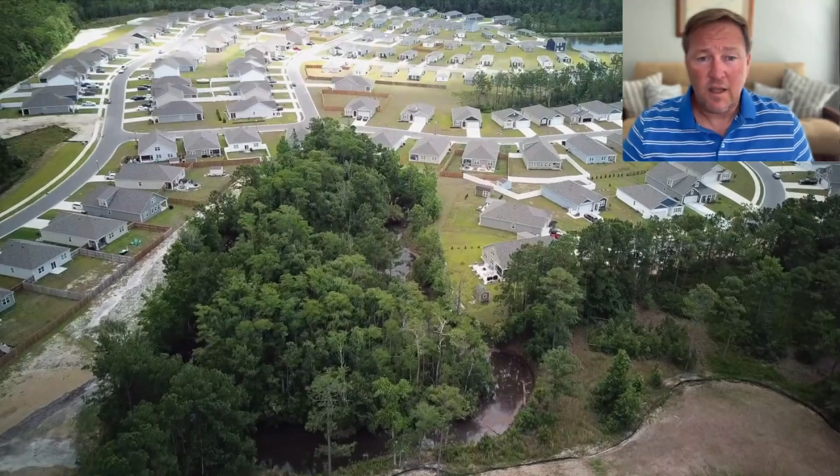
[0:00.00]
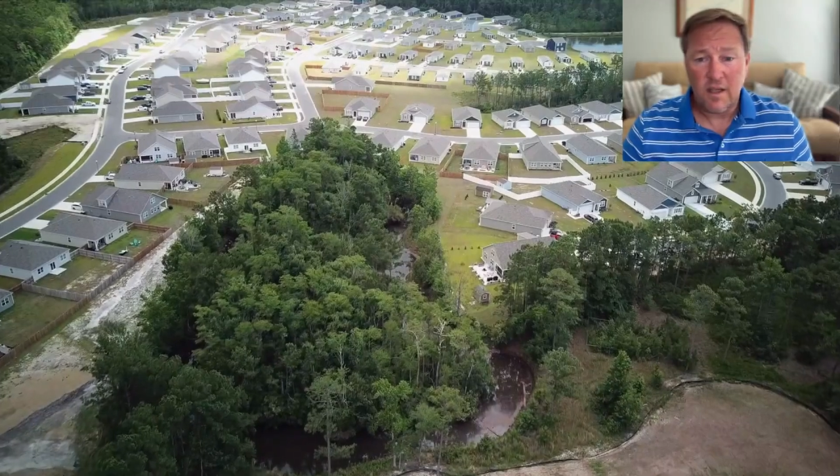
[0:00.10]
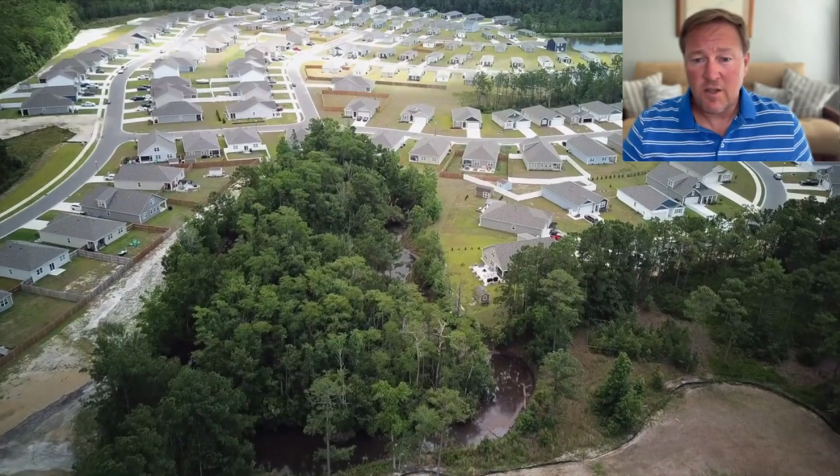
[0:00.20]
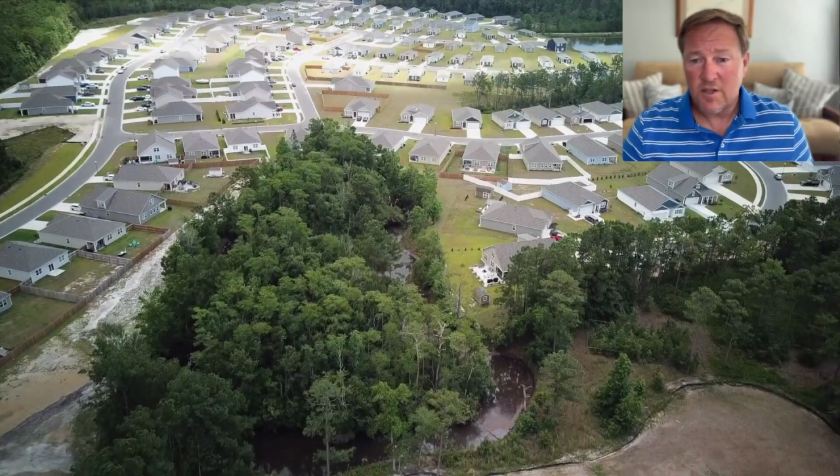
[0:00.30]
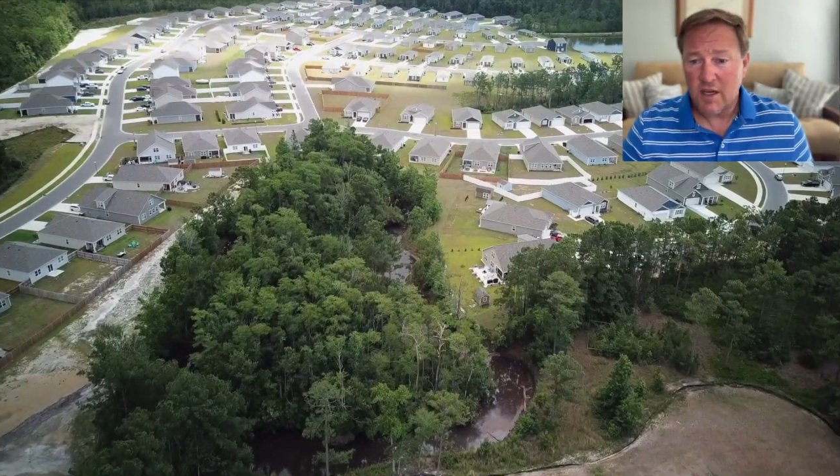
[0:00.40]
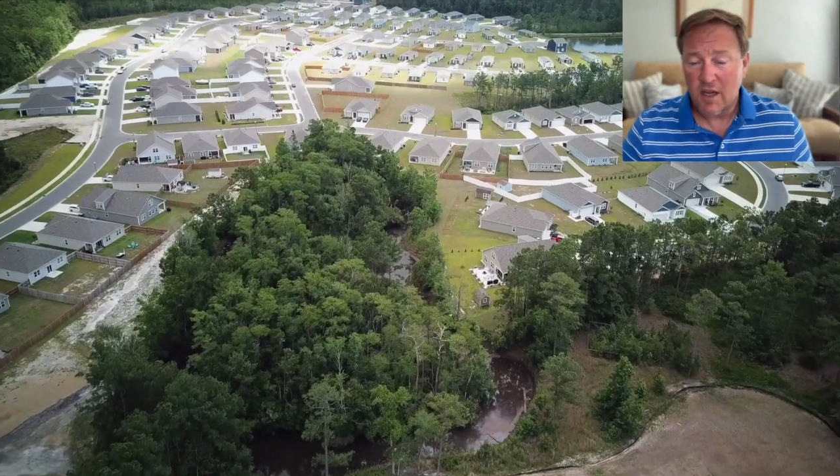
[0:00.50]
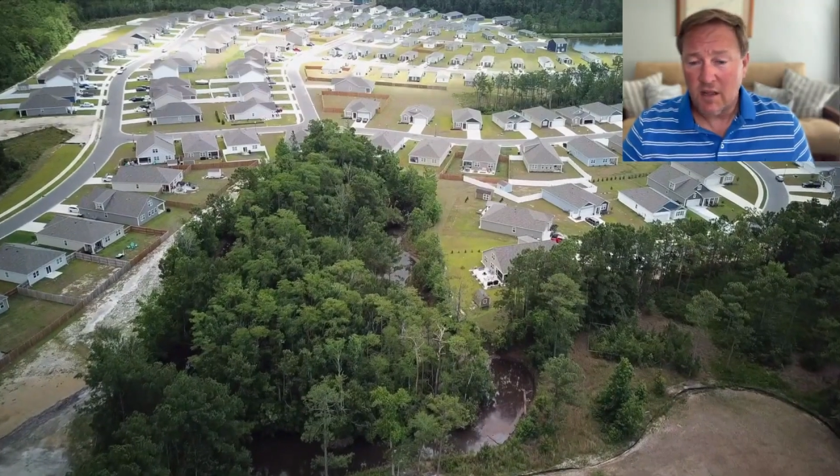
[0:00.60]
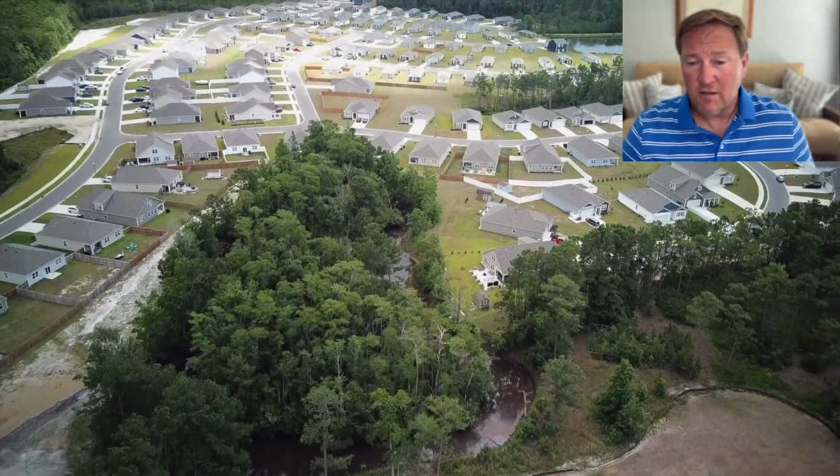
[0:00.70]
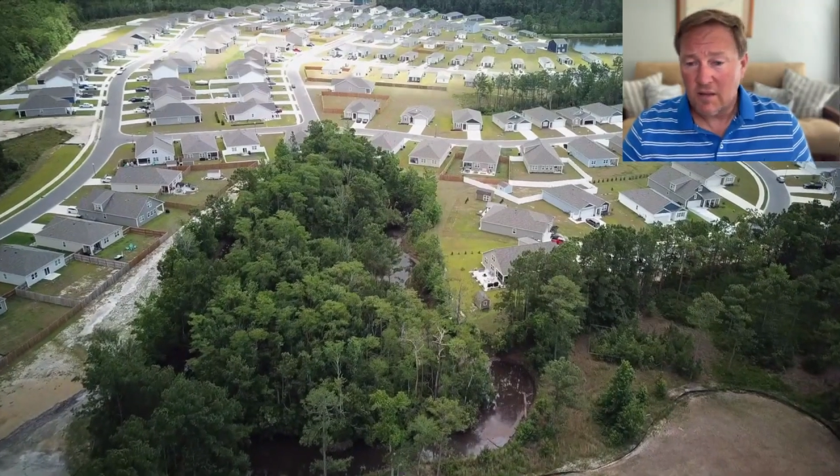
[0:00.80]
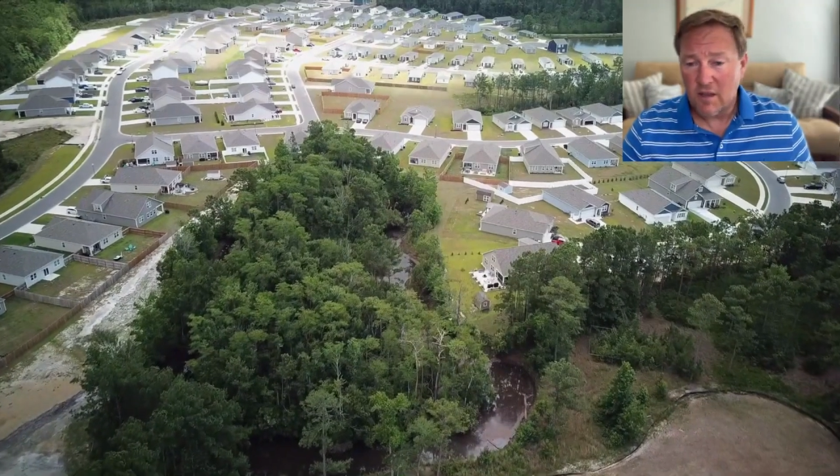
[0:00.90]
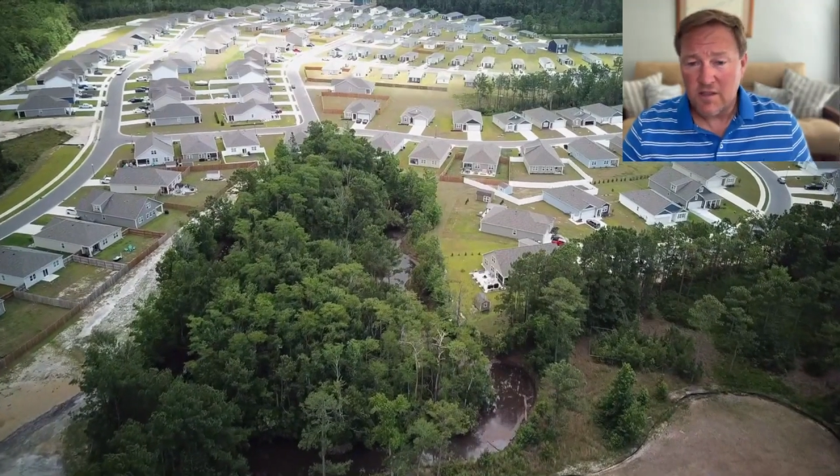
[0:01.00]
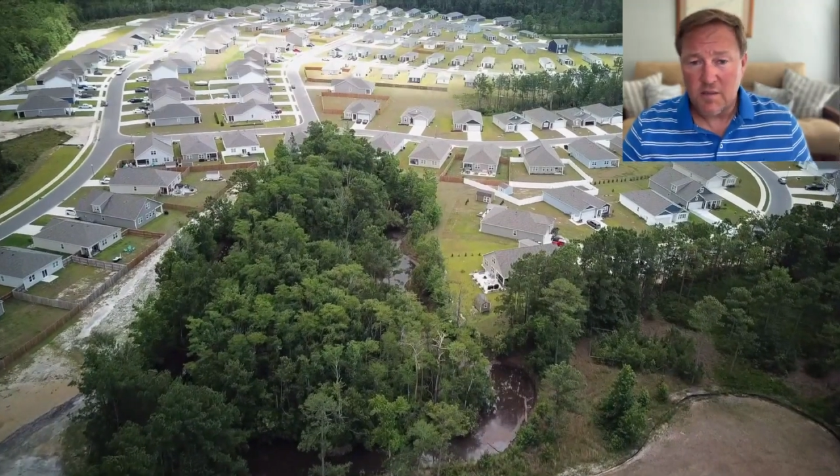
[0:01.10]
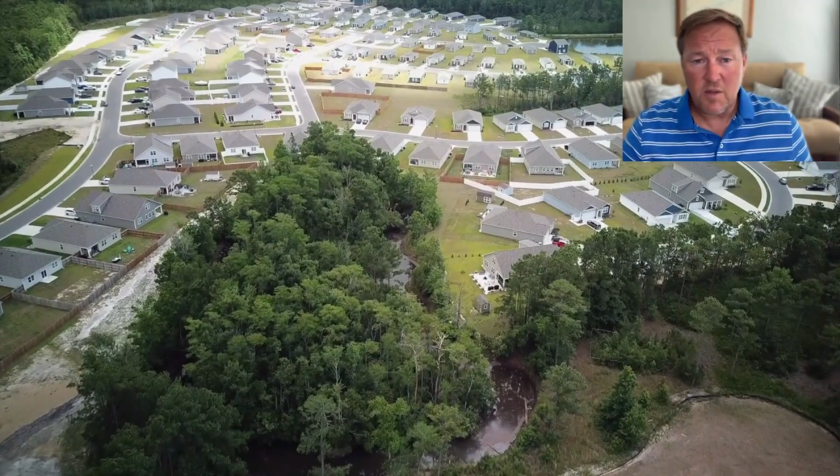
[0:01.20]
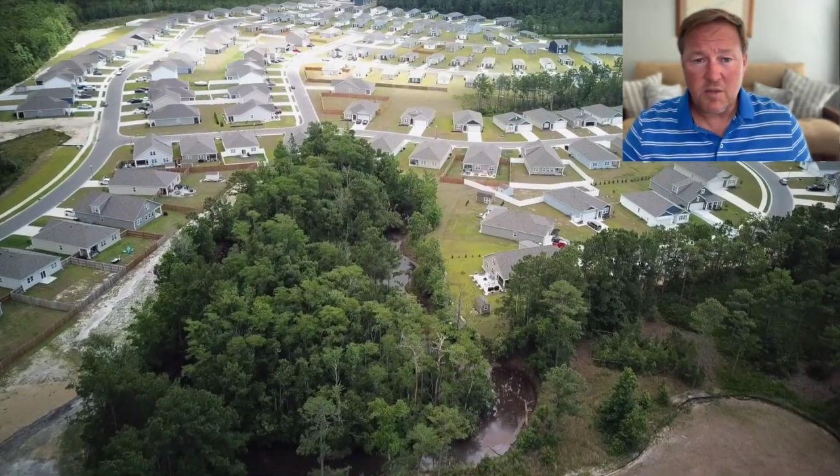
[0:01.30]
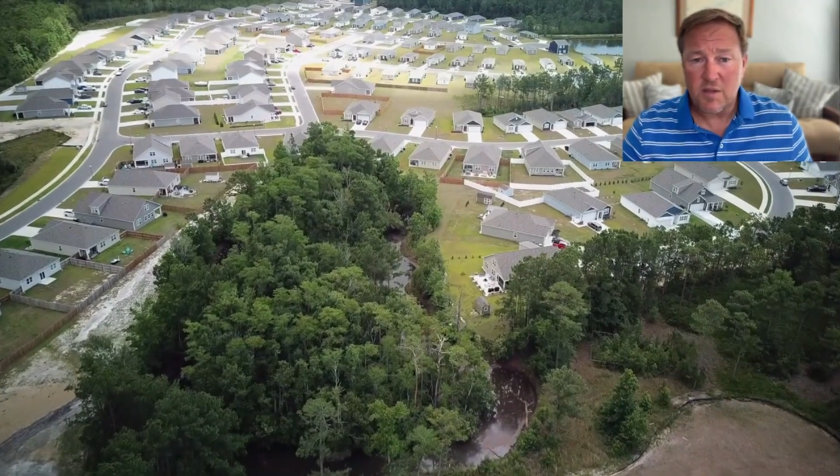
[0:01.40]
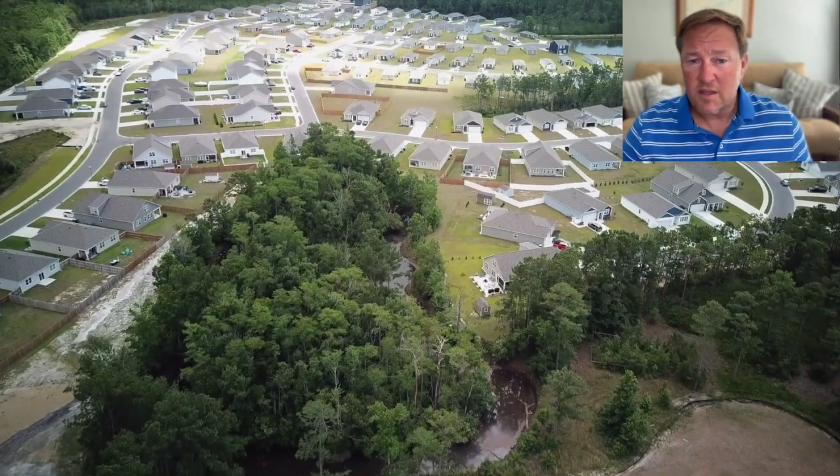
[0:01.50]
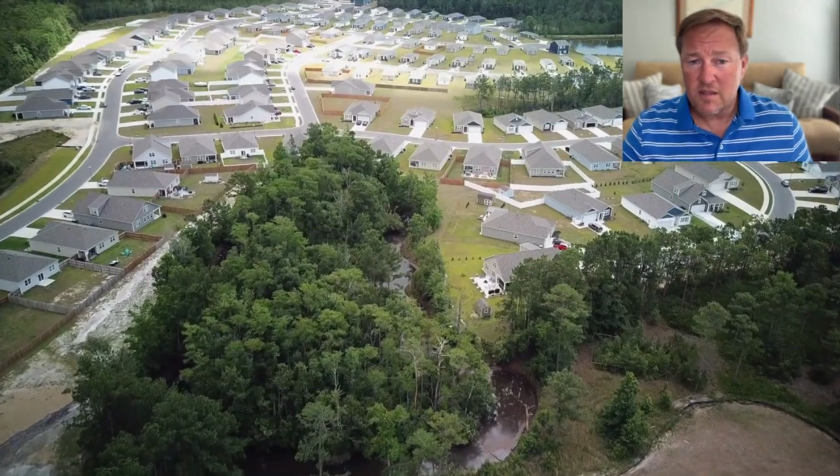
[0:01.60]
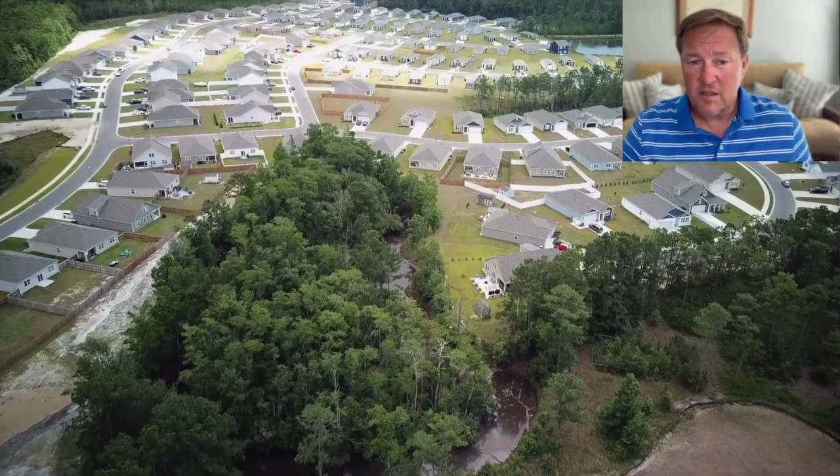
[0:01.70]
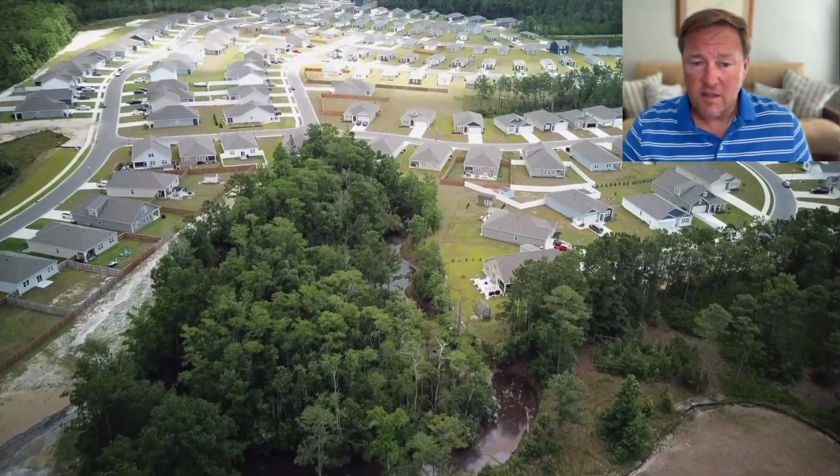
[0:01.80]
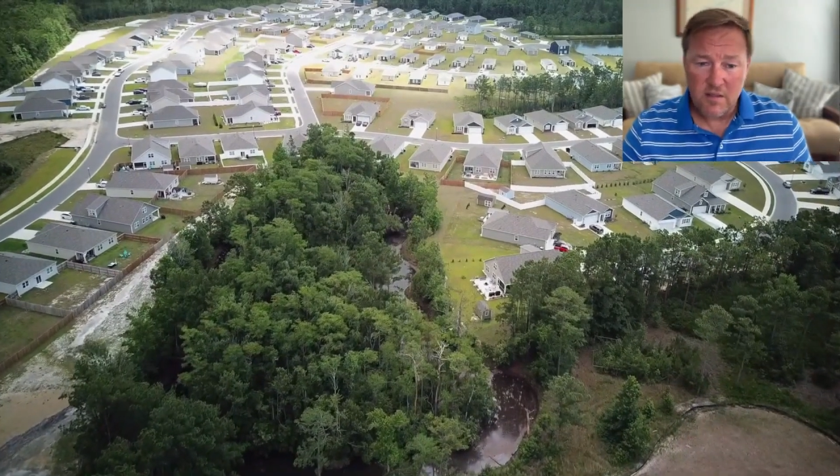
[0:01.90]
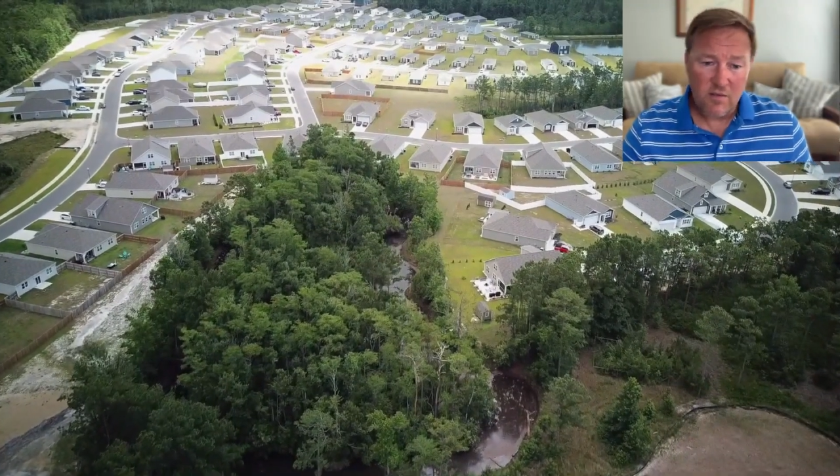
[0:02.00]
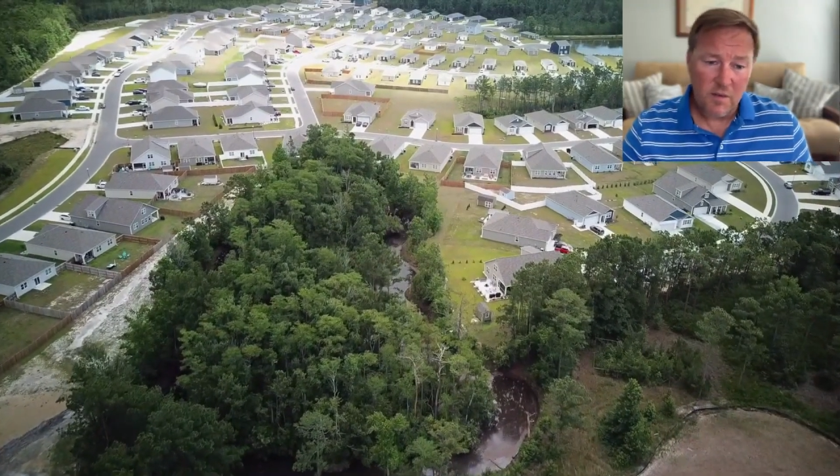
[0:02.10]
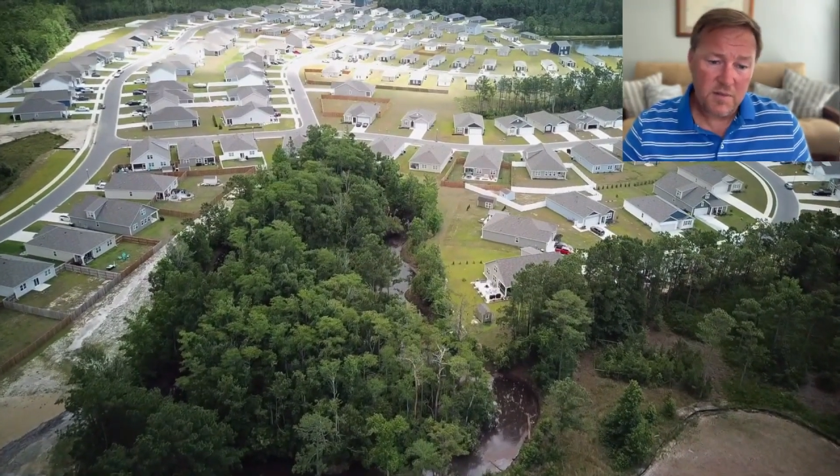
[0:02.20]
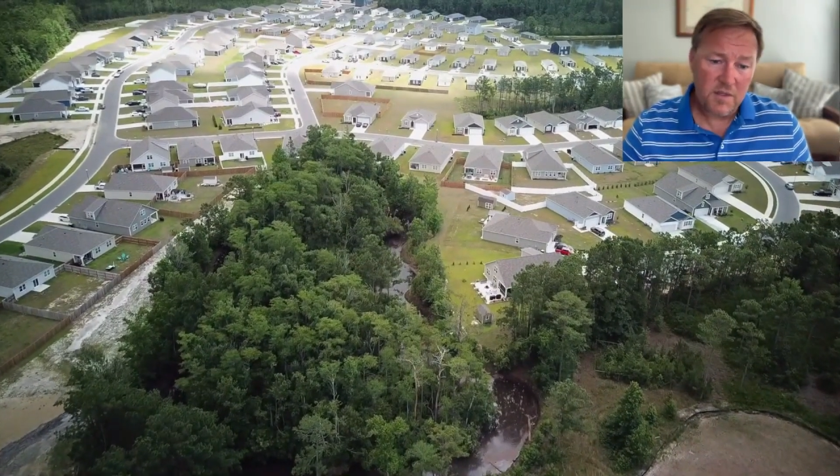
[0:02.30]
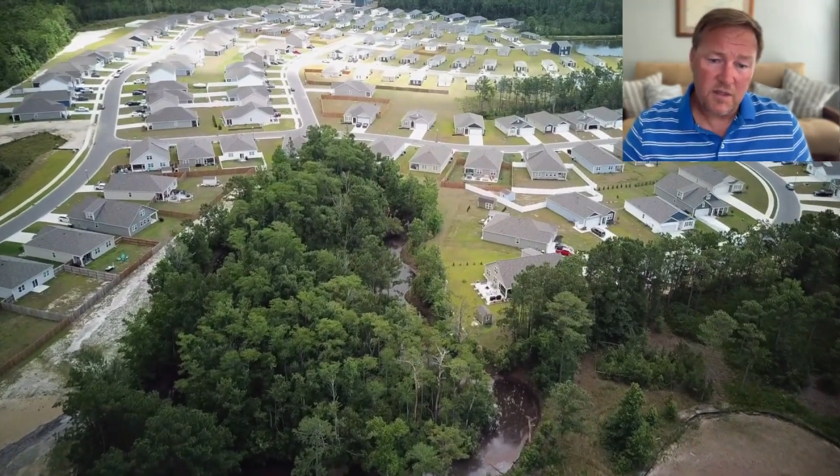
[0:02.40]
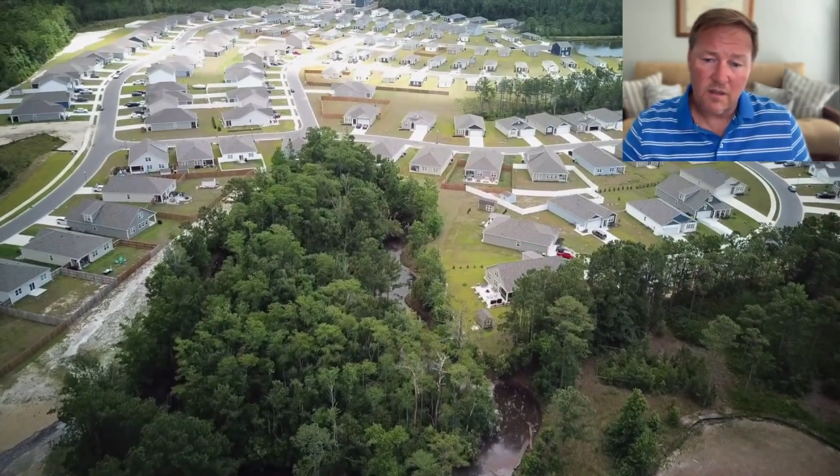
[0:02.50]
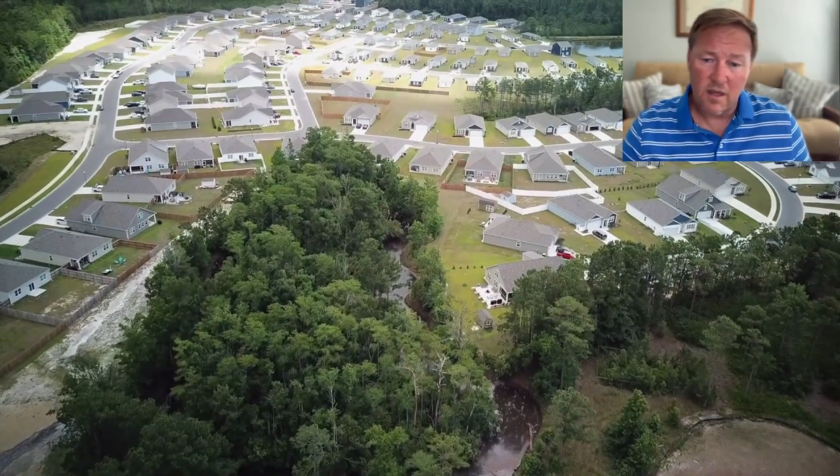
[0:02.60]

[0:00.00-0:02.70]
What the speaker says: You check out some of those links in the description.